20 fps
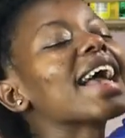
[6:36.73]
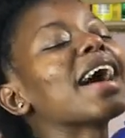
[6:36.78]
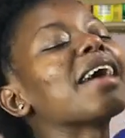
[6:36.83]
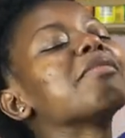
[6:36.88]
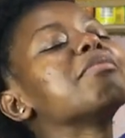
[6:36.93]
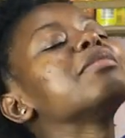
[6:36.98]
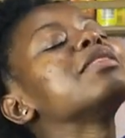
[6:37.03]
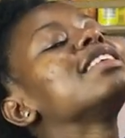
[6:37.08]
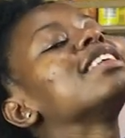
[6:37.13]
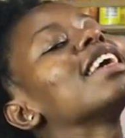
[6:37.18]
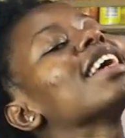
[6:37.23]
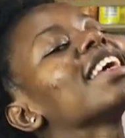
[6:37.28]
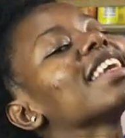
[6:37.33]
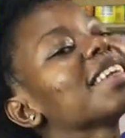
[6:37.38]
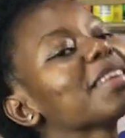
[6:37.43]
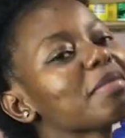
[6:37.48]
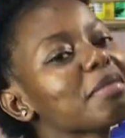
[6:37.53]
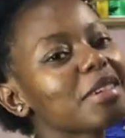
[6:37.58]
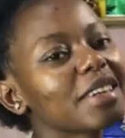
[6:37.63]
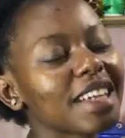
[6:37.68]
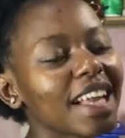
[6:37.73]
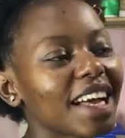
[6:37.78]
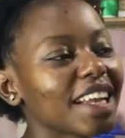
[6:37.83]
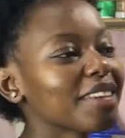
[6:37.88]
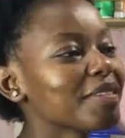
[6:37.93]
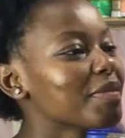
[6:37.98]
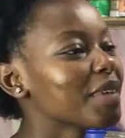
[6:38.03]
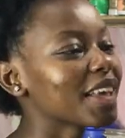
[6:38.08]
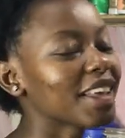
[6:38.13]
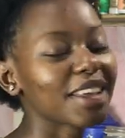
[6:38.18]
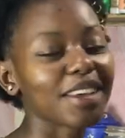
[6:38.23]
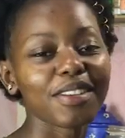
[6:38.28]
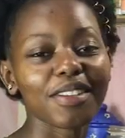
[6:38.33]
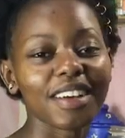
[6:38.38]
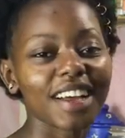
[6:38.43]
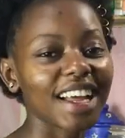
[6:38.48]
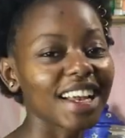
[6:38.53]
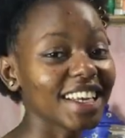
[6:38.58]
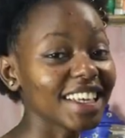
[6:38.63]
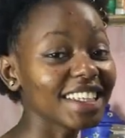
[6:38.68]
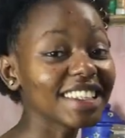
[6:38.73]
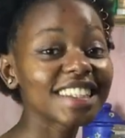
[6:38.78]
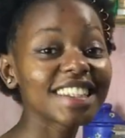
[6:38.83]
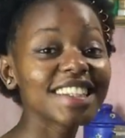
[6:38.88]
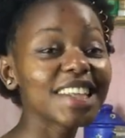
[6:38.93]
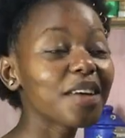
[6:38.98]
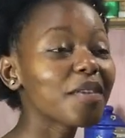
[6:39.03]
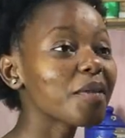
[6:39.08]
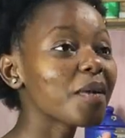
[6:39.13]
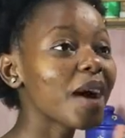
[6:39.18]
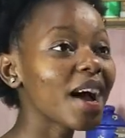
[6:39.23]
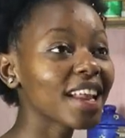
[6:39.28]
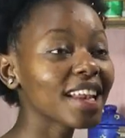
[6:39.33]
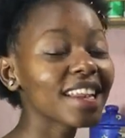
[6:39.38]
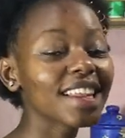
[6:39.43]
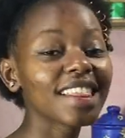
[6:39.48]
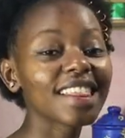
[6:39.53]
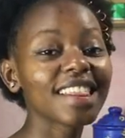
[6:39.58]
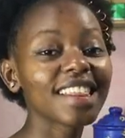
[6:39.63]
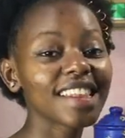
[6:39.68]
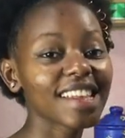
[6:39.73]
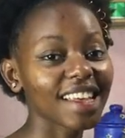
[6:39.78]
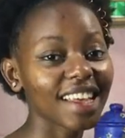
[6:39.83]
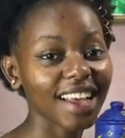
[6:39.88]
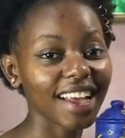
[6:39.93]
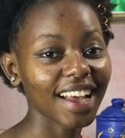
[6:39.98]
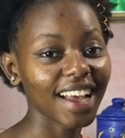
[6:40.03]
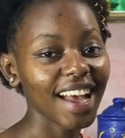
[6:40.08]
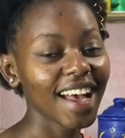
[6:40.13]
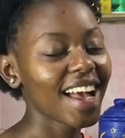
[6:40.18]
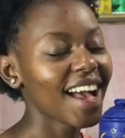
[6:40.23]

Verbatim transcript: am terrible at making ugali it's the one thing